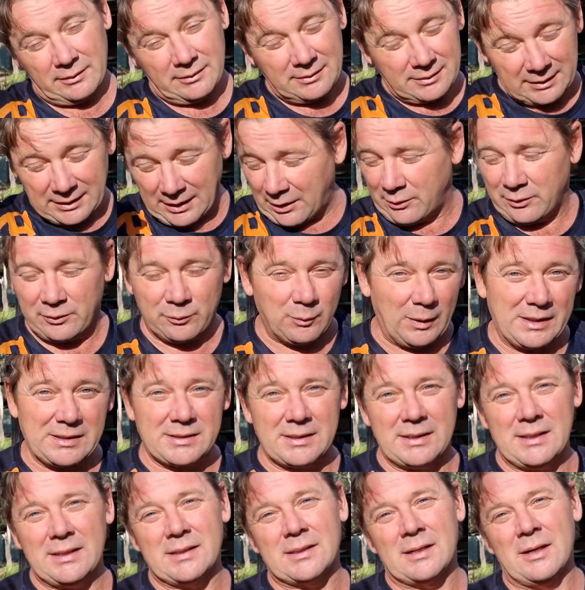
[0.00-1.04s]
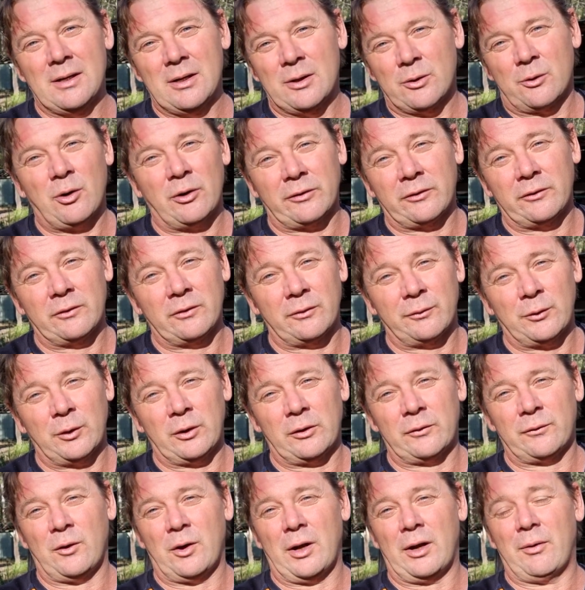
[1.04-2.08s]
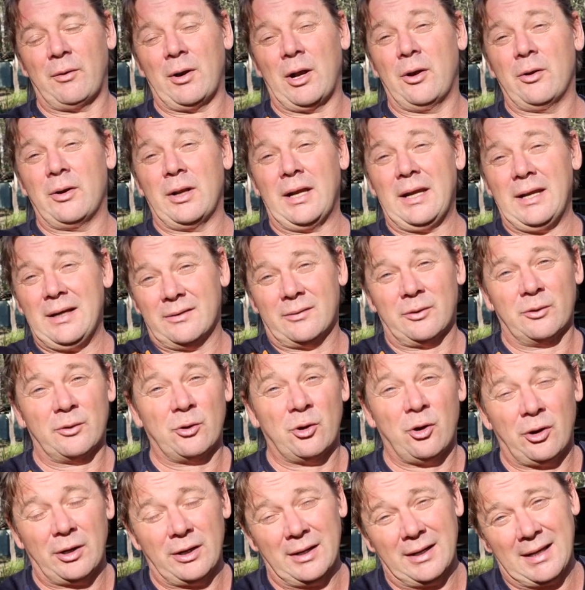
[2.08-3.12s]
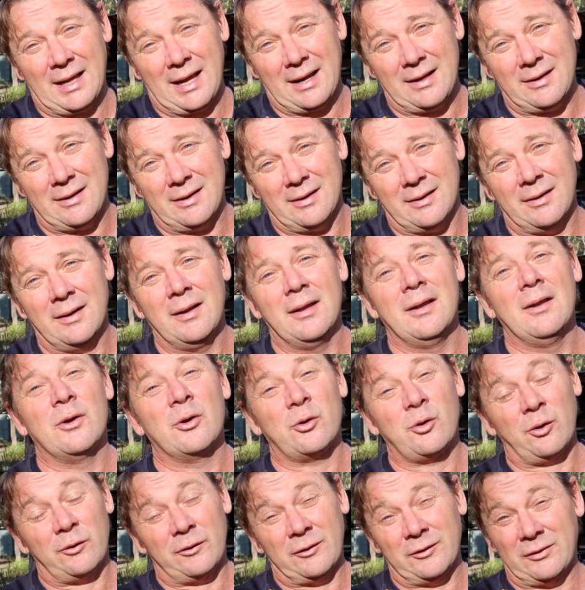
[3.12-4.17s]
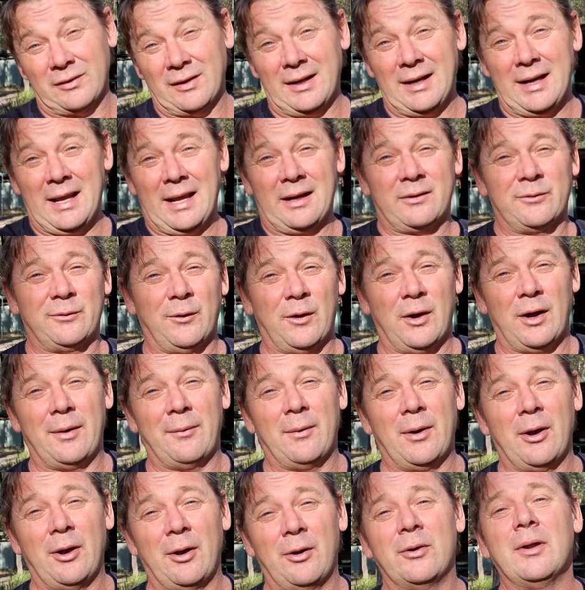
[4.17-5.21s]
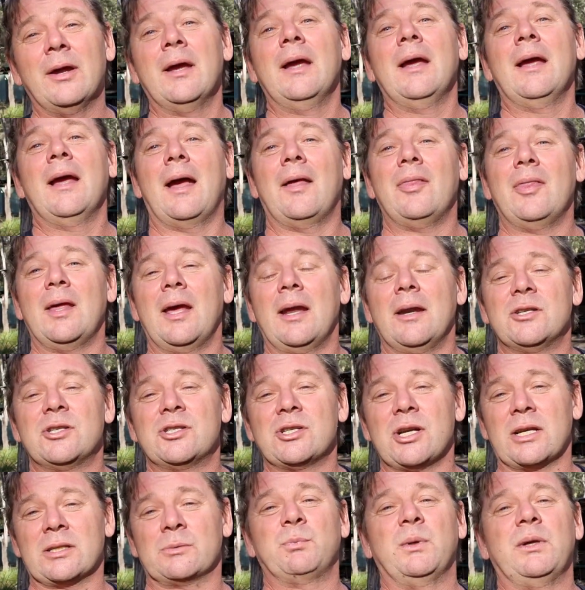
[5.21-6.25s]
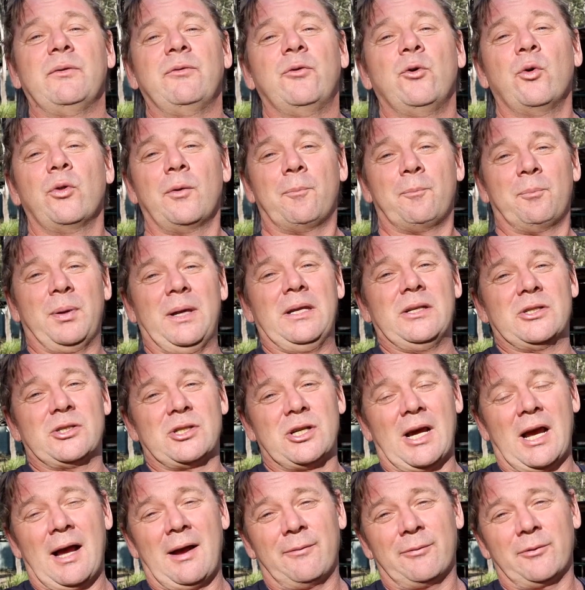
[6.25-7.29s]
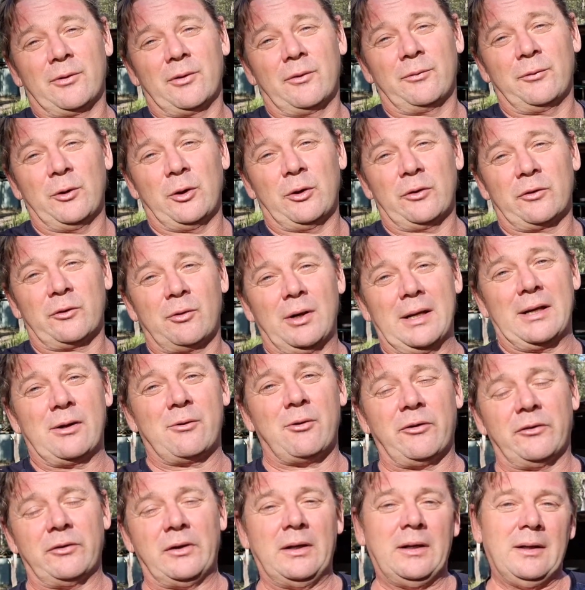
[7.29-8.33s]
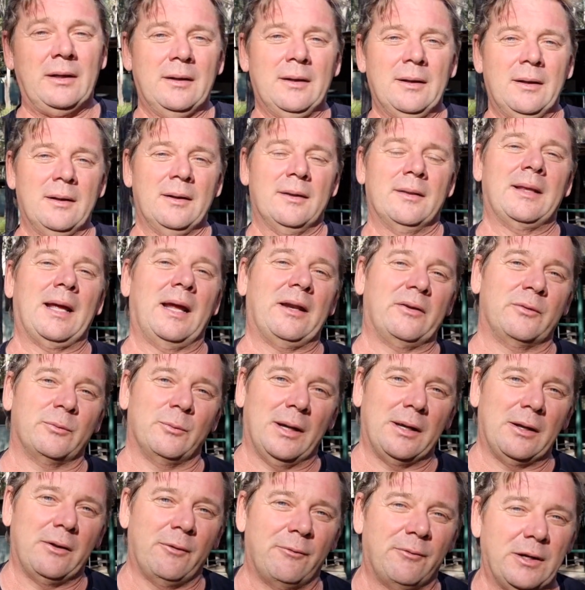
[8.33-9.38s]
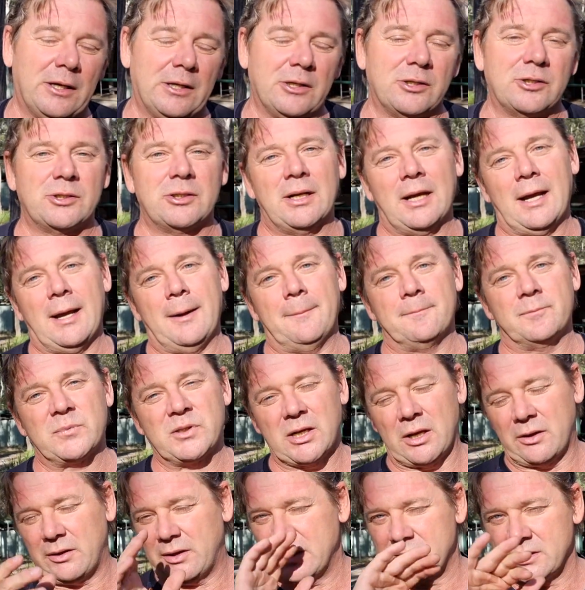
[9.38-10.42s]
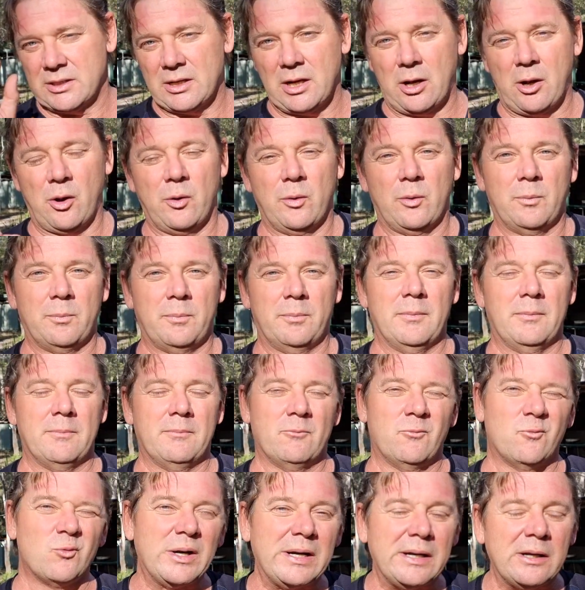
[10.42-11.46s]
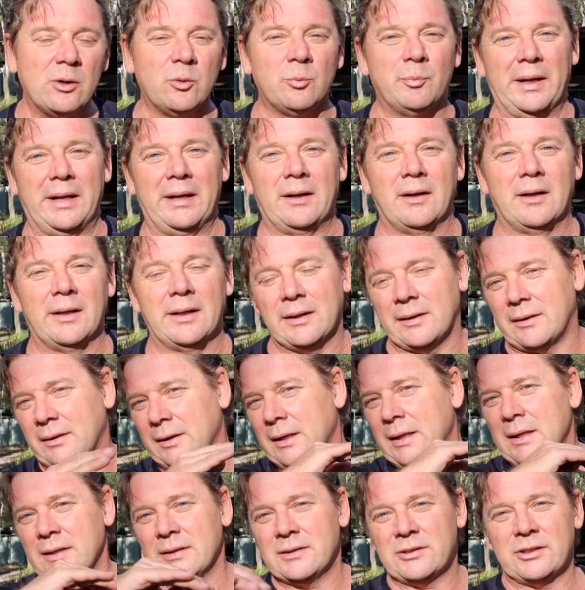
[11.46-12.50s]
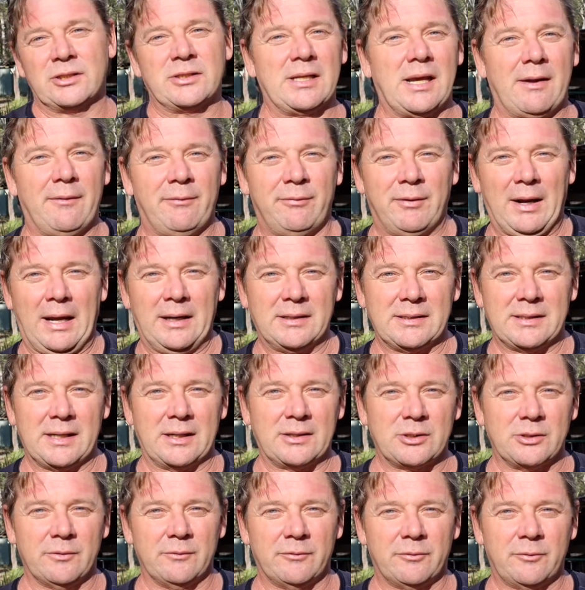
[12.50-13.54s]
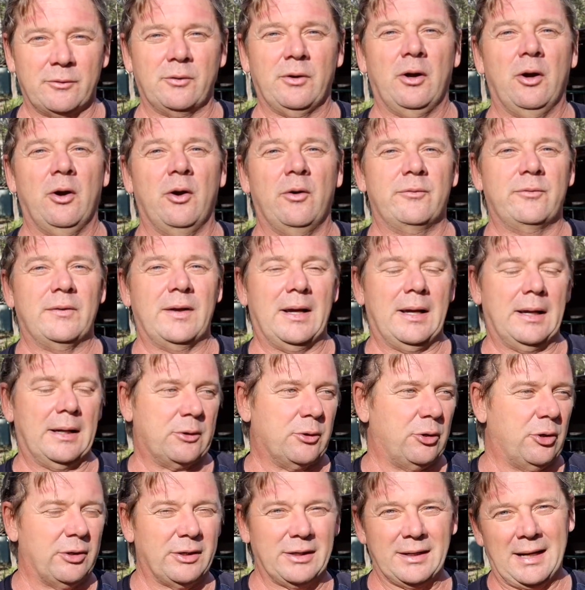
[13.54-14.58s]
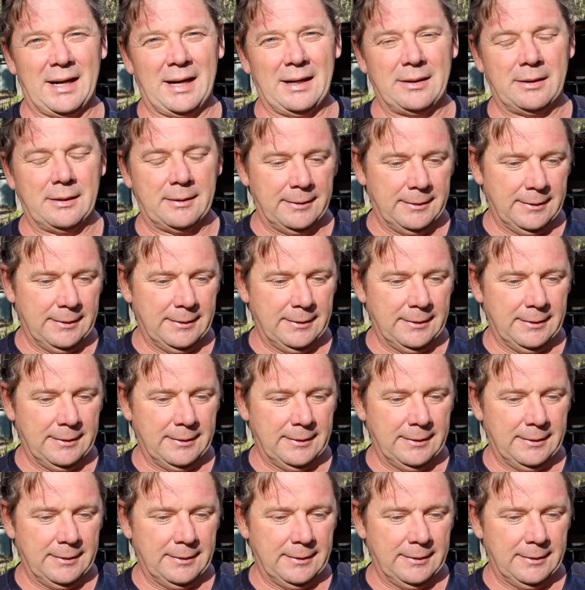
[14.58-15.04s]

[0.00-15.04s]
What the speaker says: goes Westies, crosses the first fire road into Cotton Canyon, crosses the next fire road, and then just before the pinch after the first creek crossing, that's where you finish. So there's no real pedal in it, just that flat section of Cotton Canyon.